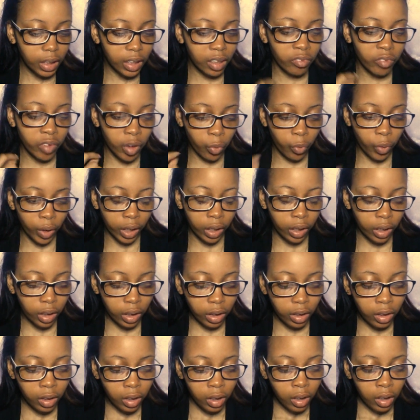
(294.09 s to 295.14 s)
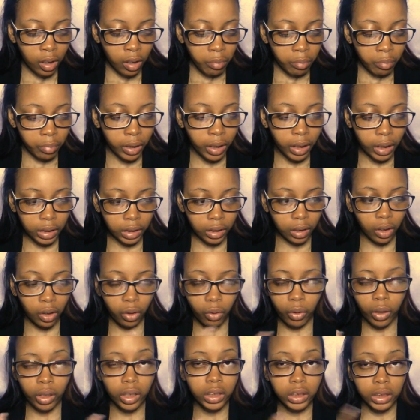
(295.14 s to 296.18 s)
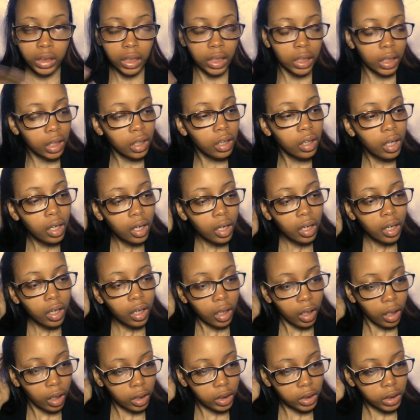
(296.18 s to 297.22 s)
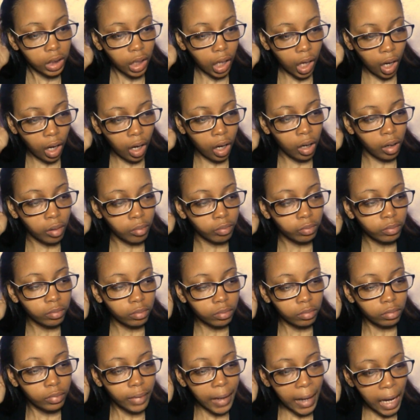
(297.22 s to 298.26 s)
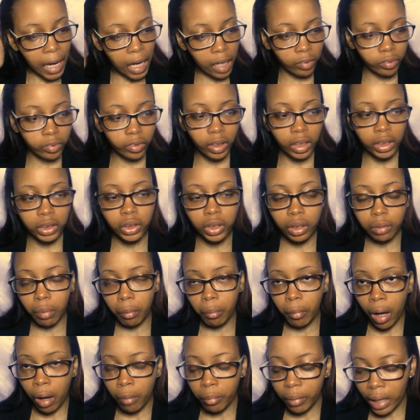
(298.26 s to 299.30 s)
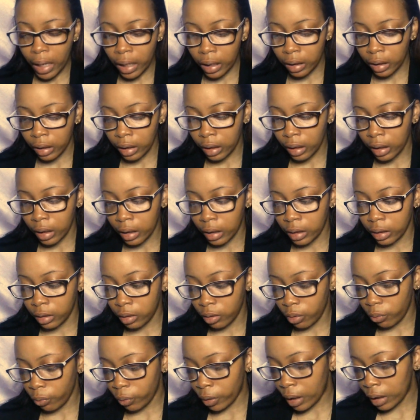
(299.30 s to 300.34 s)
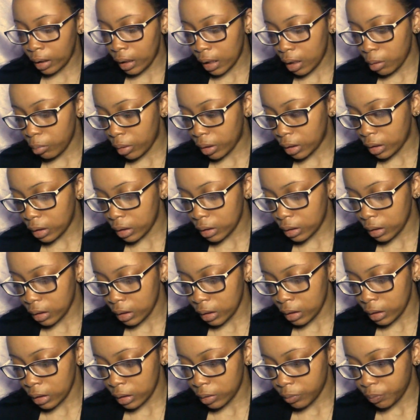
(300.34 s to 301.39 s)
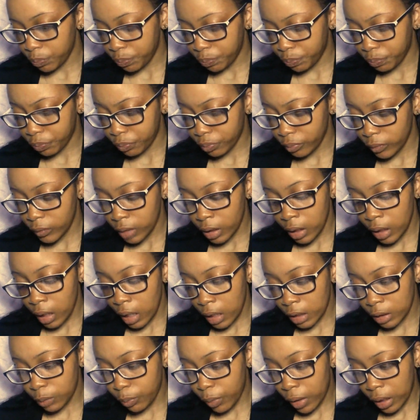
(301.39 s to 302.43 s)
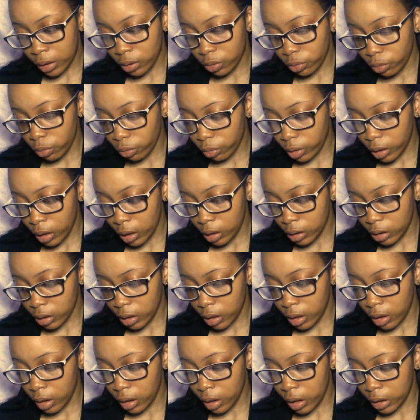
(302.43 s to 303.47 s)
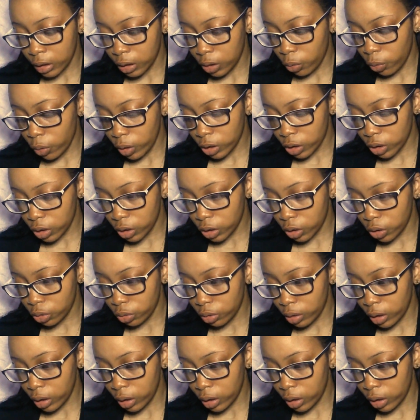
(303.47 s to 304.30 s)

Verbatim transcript: if I wanted it because of the whole holistic thing. And after I saw that, my mom got it, and what I like about this is It has practical things in here. It has questions